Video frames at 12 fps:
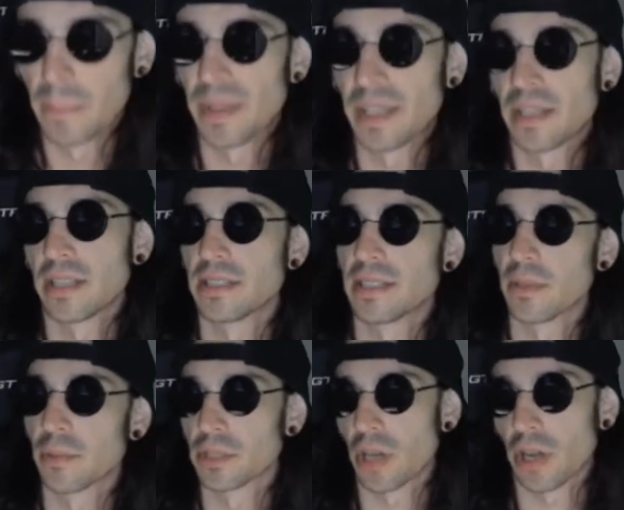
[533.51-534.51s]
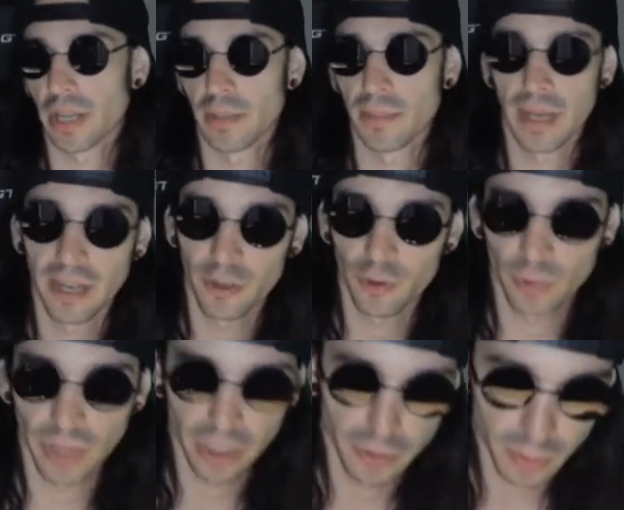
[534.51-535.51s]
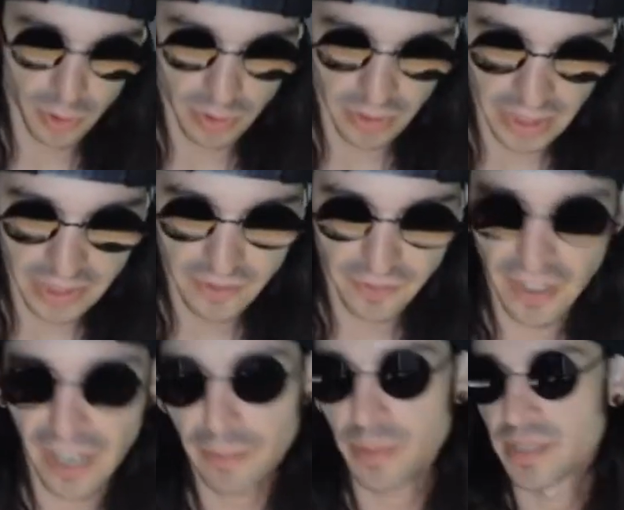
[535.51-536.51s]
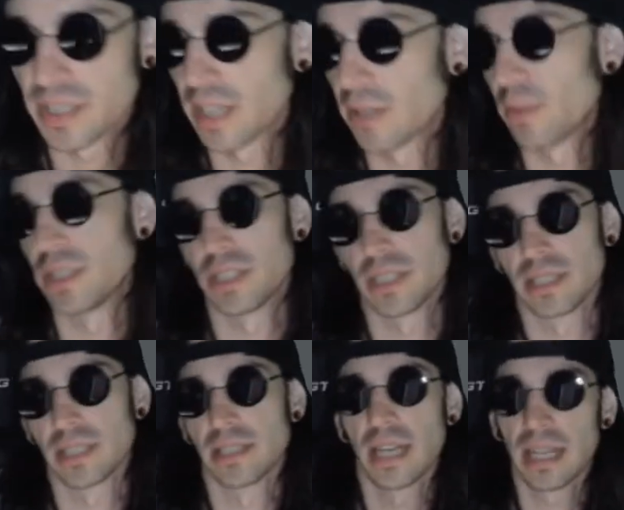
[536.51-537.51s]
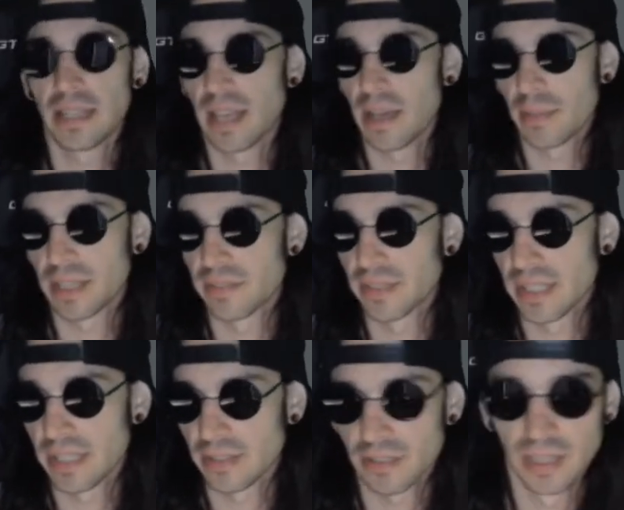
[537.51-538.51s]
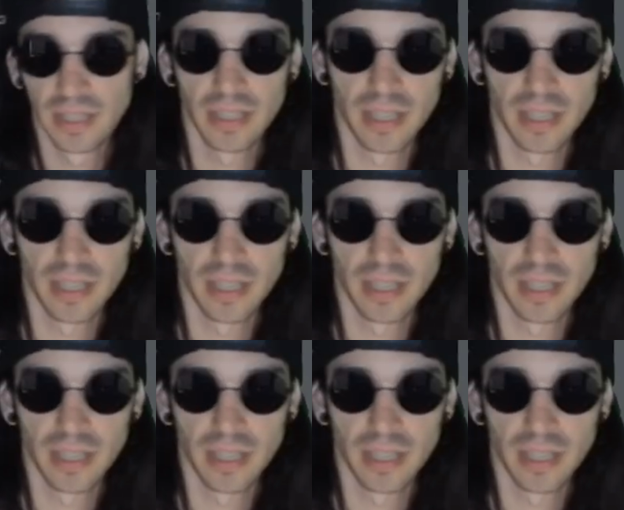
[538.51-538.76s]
because they were talking about how Rarible is 5%, which is not that big of a deal.